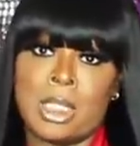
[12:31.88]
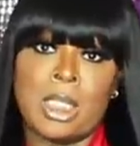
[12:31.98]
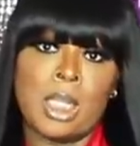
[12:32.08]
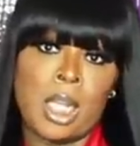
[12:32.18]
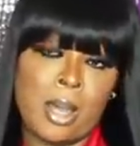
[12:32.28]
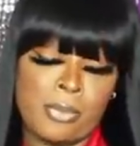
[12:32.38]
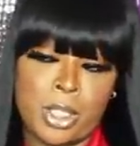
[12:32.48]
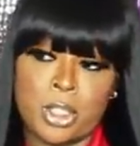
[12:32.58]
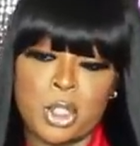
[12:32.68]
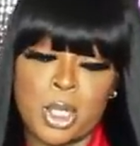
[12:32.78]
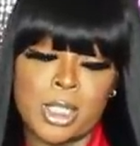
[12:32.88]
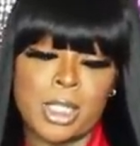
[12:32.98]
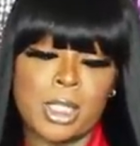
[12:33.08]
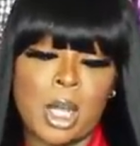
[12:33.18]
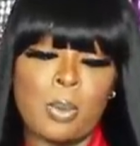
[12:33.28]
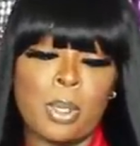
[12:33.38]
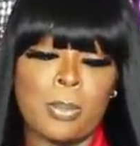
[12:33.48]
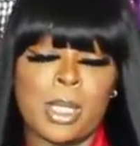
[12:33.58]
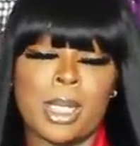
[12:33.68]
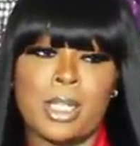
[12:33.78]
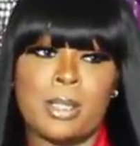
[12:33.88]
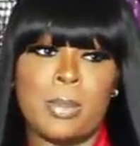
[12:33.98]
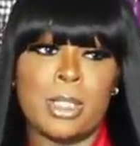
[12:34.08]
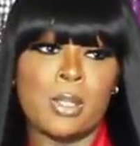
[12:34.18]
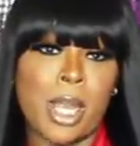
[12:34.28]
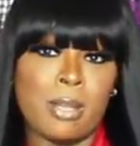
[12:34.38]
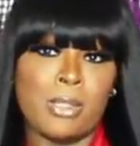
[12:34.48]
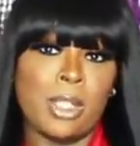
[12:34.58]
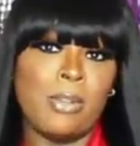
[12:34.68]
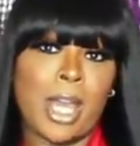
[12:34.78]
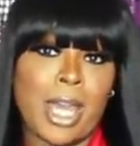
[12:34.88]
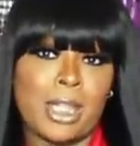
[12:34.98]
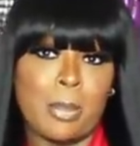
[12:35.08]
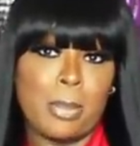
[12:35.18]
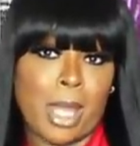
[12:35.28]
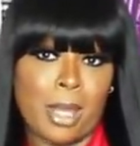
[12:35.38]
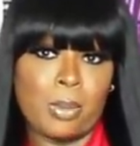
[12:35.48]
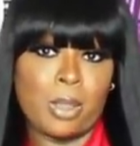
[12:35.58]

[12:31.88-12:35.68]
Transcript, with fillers: Love this dress. It's so weird because Miss Creative Diva had the black